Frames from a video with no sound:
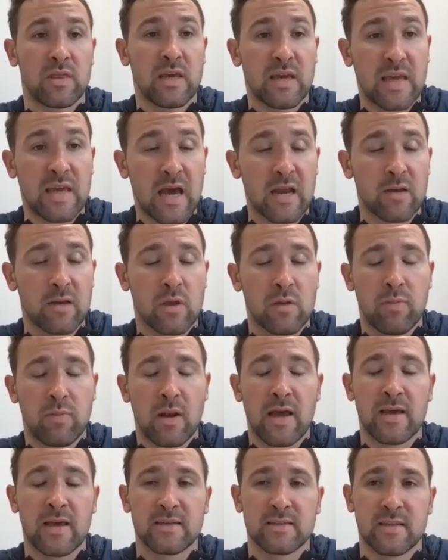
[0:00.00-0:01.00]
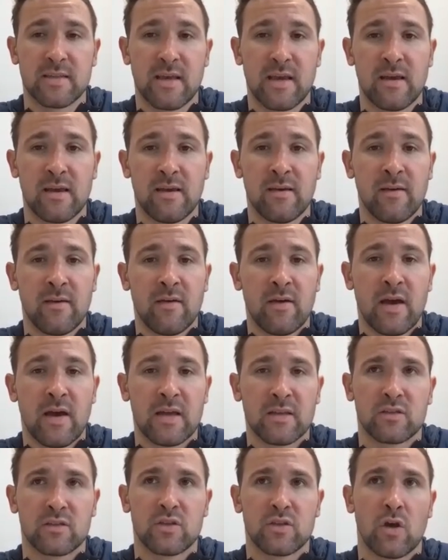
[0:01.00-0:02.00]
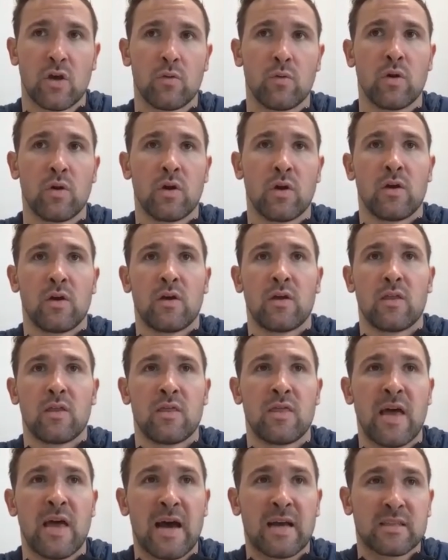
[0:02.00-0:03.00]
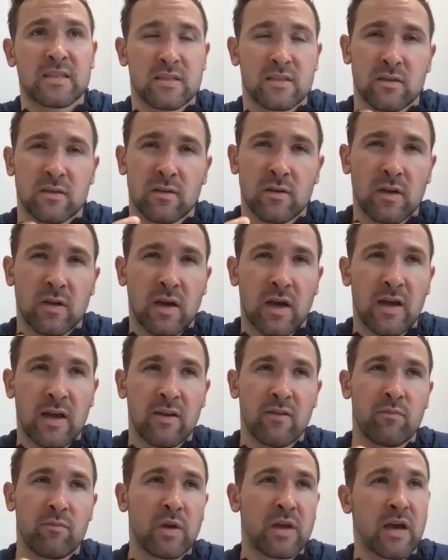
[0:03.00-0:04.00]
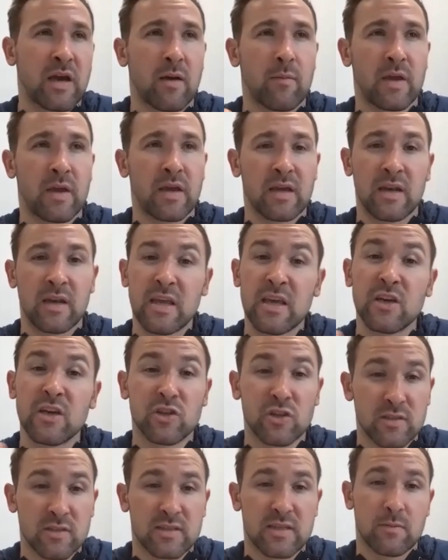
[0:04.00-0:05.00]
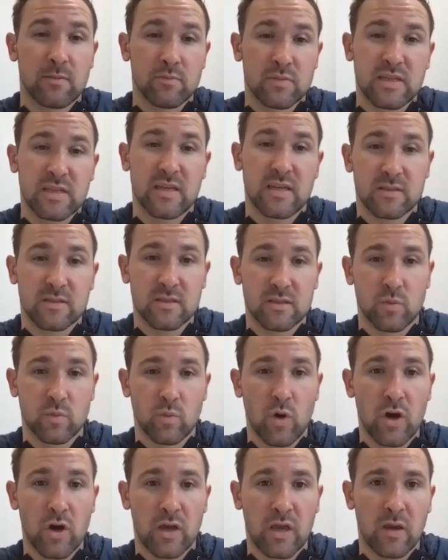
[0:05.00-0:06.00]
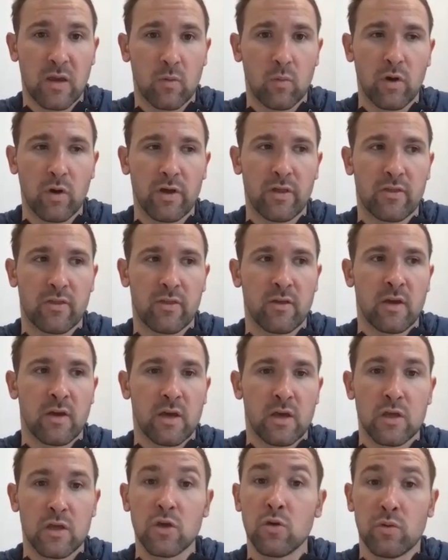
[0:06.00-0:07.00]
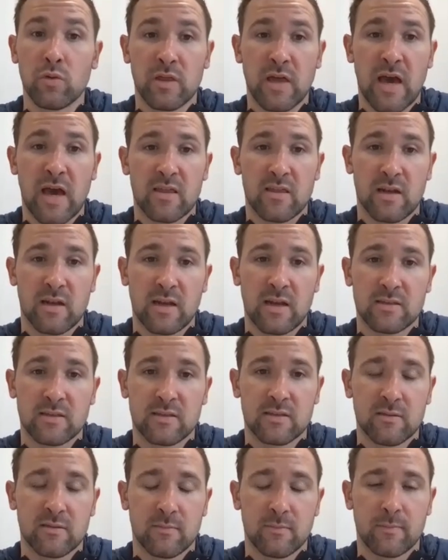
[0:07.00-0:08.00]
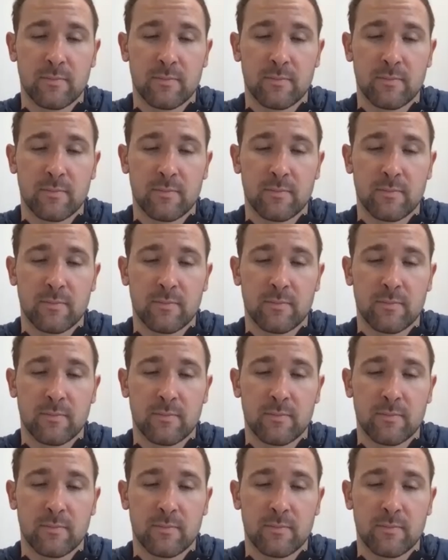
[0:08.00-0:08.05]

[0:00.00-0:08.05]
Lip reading: the academy players there. And so that's kind of becoming a niche in some sense, is working with youth athletes.